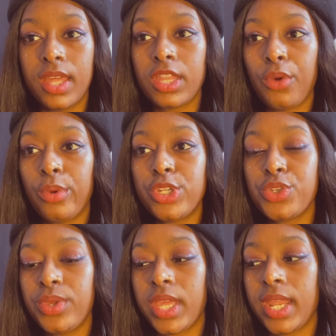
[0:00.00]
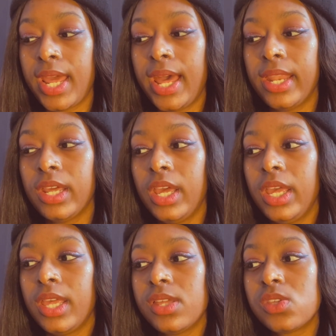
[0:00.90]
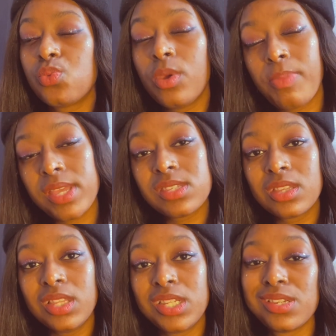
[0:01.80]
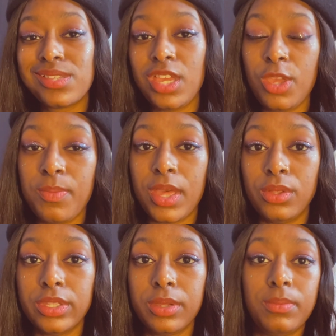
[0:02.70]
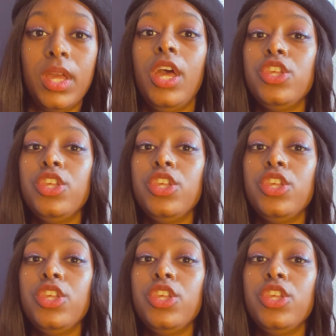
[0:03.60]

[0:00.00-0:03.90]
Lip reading: that we're doing it at is we basically just emailed them.